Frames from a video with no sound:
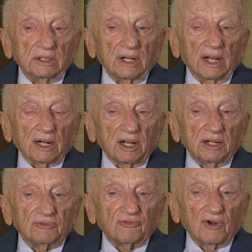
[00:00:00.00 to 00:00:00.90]

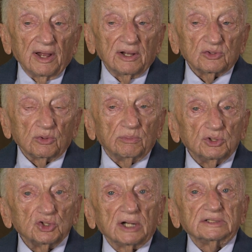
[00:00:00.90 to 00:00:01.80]
Allied flyers would be
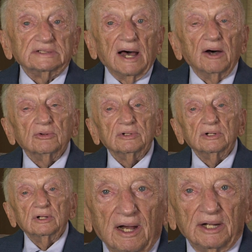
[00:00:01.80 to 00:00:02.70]
shot down.
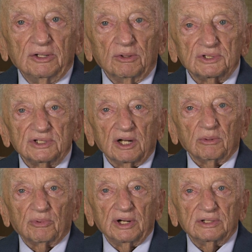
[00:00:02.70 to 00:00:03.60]
I don't
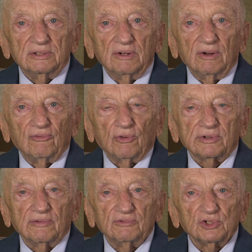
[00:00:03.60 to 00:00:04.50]
celebrate 4th
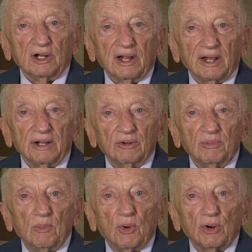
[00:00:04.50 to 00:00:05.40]
of July or
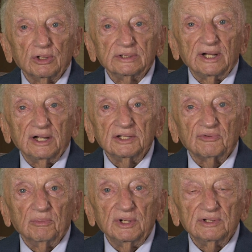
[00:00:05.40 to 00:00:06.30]
Memorial Days. For
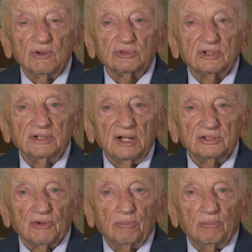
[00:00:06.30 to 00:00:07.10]
me, those are days of